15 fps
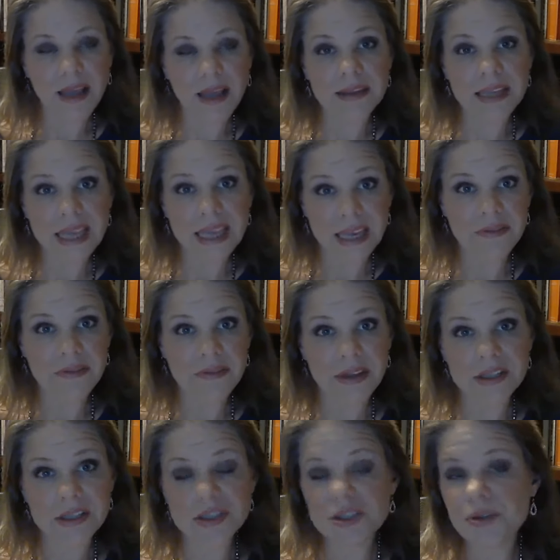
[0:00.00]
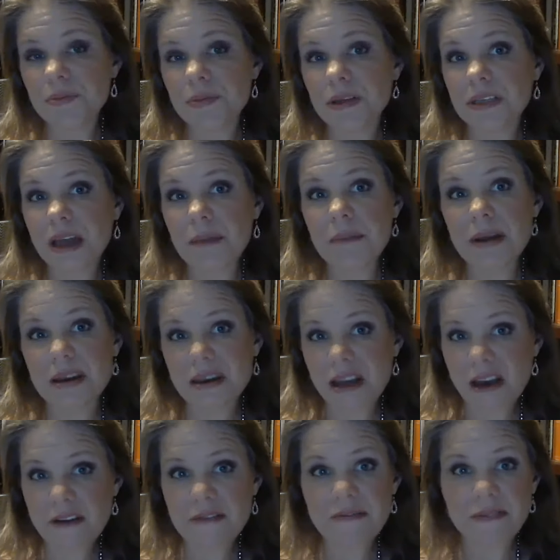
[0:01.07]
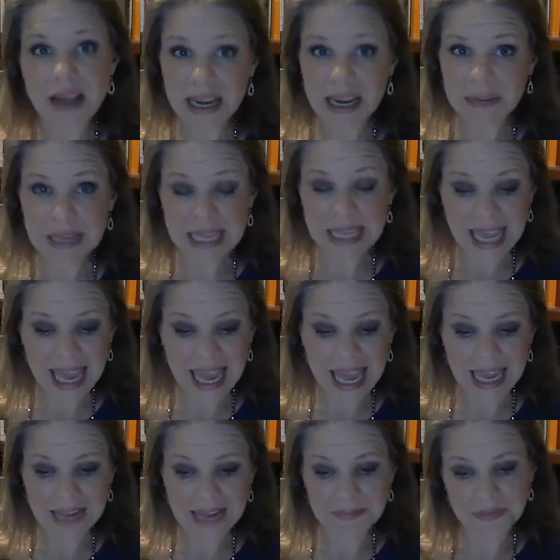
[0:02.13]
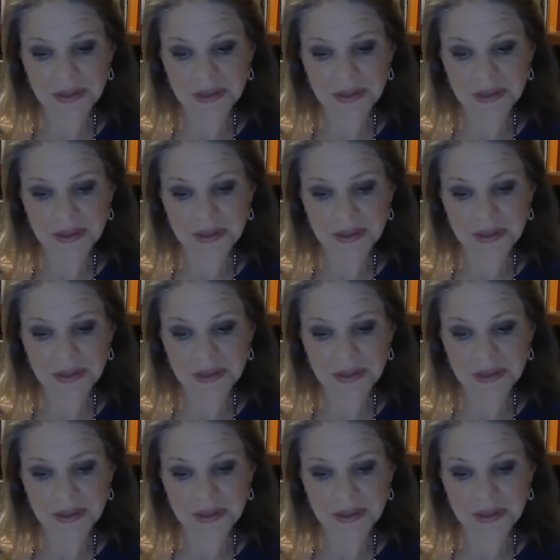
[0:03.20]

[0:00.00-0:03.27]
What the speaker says: the infant to build up enough vitamin K